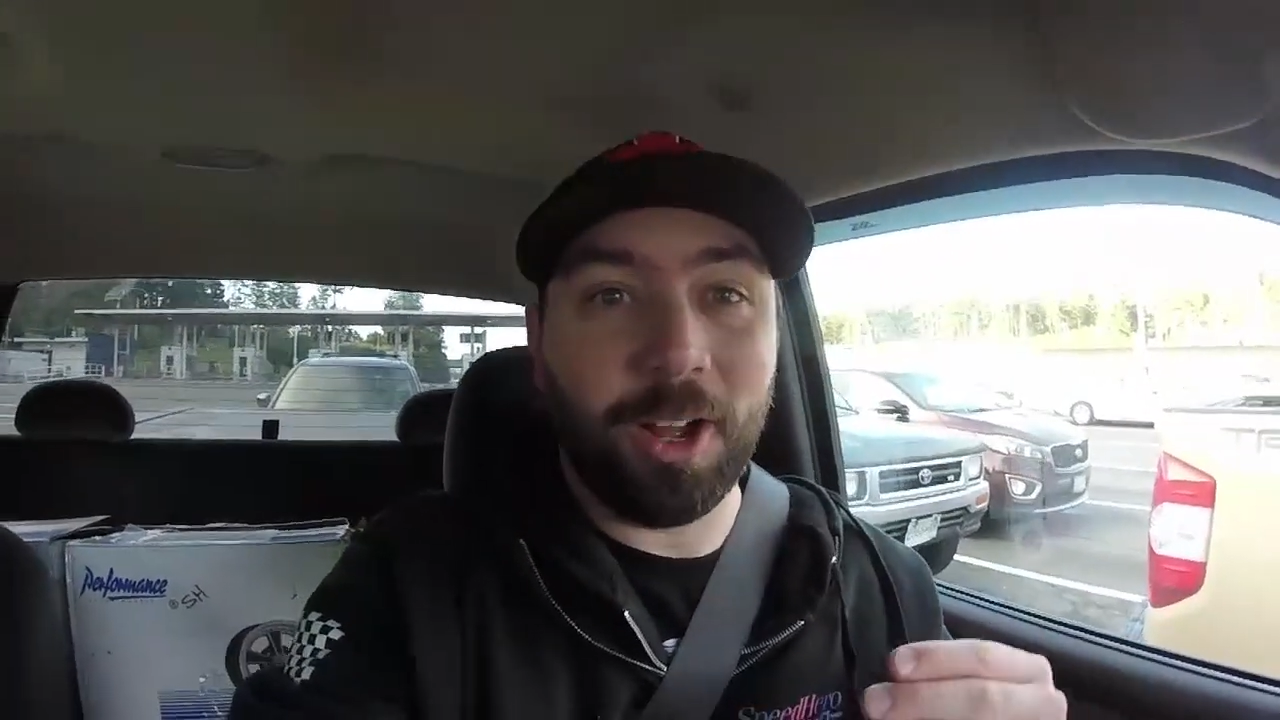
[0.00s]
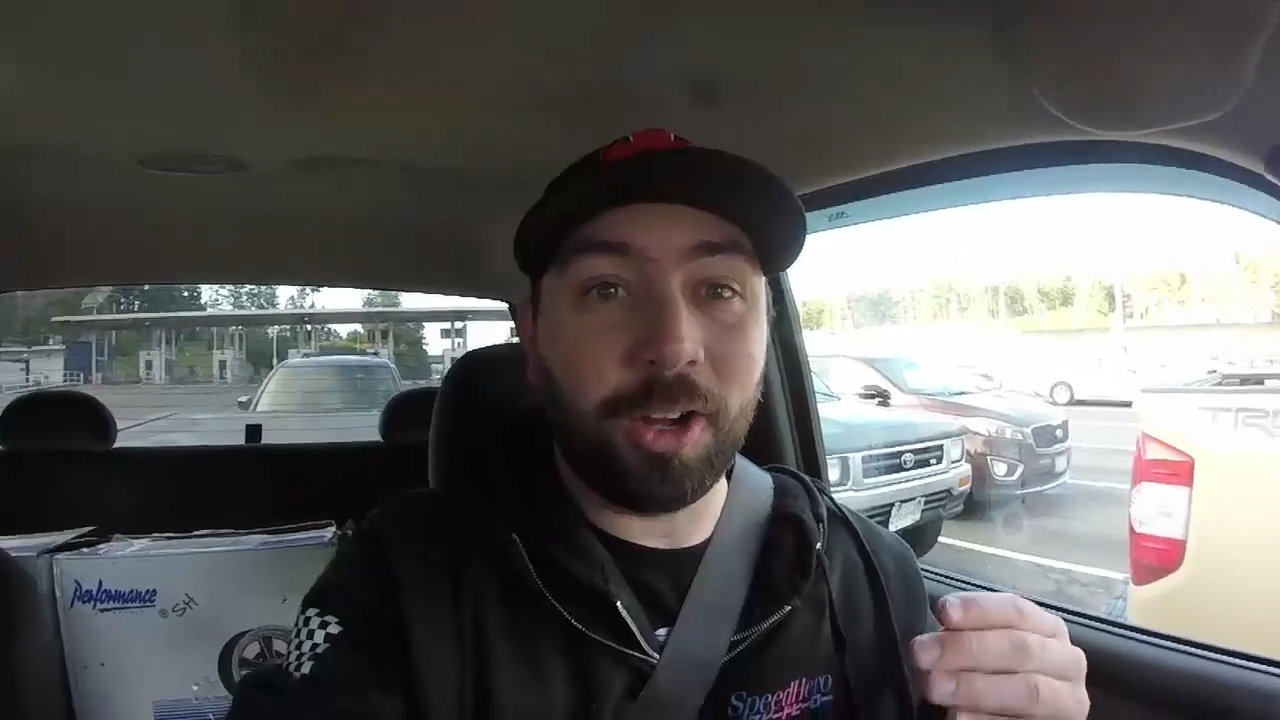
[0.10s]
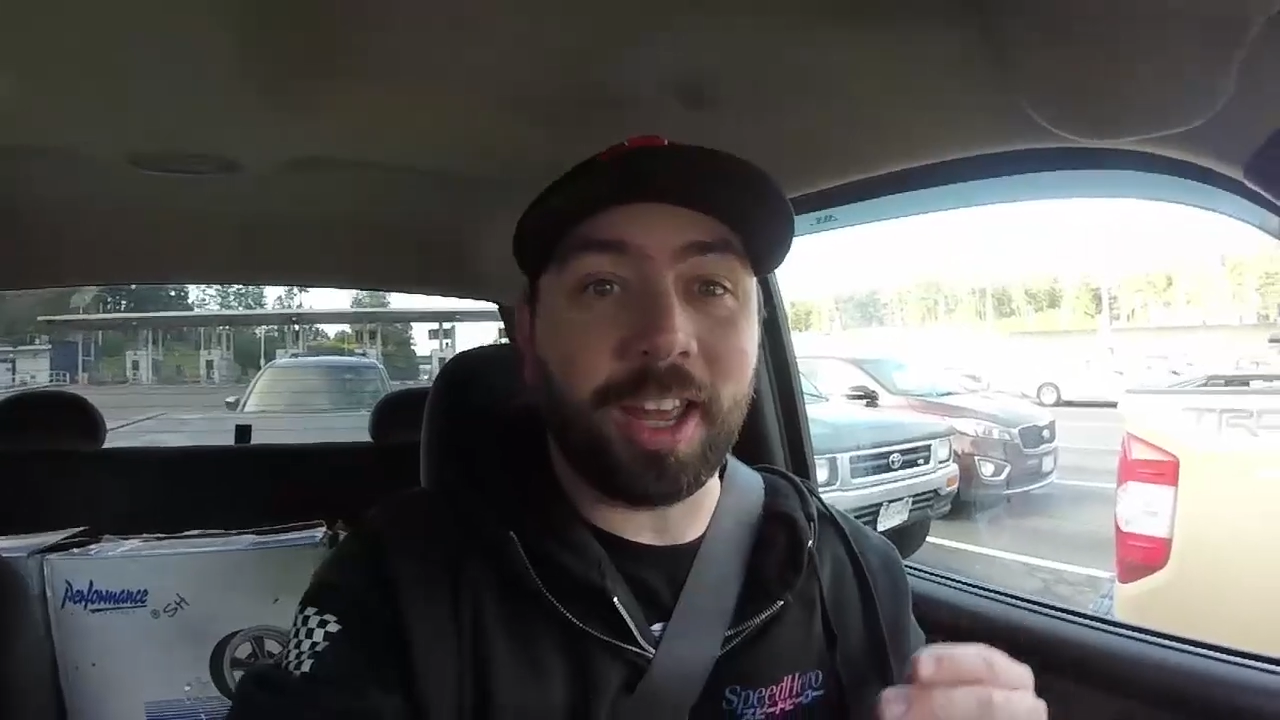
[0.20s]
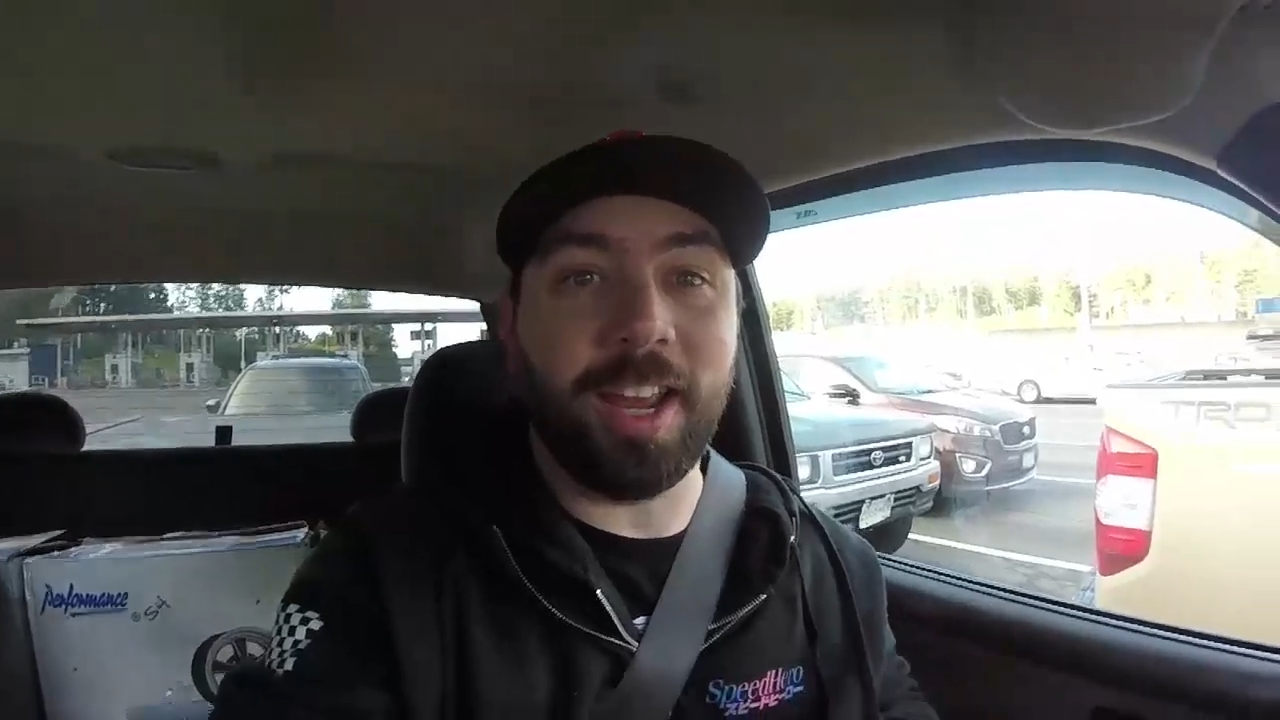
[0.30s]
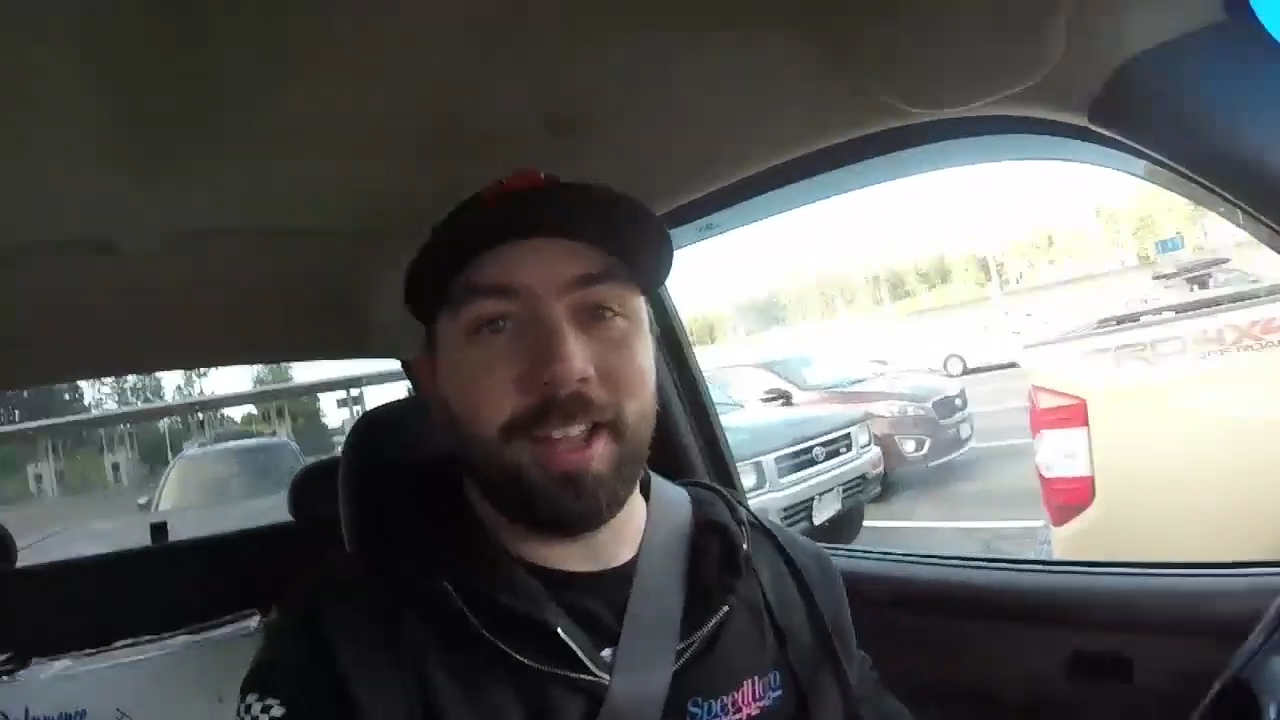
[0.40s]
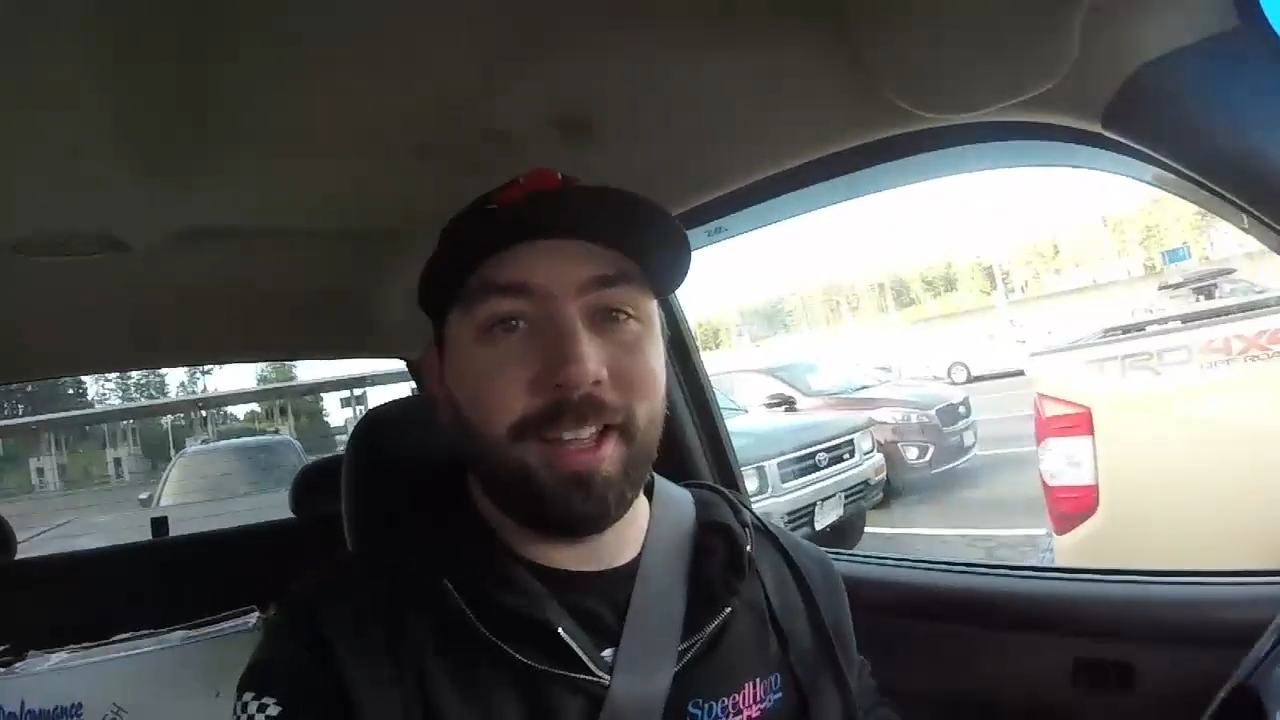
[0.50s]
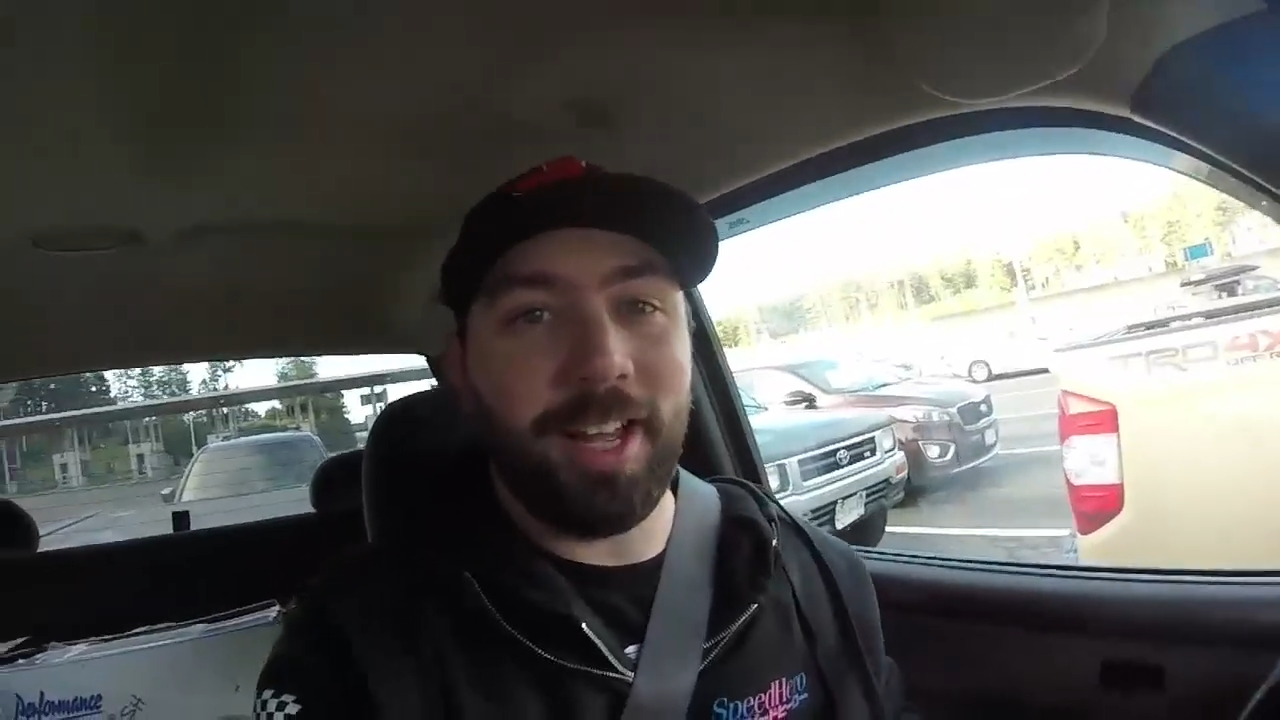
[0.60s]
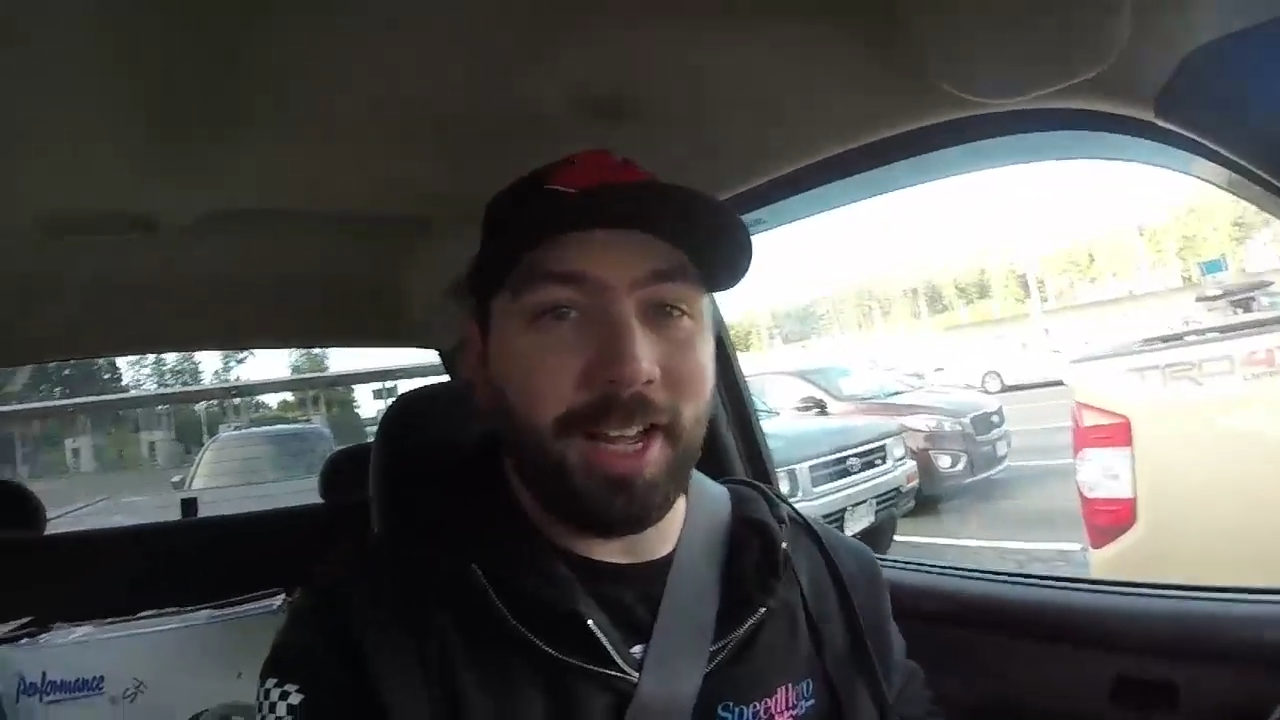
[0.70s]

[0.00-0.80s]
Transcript: Okay.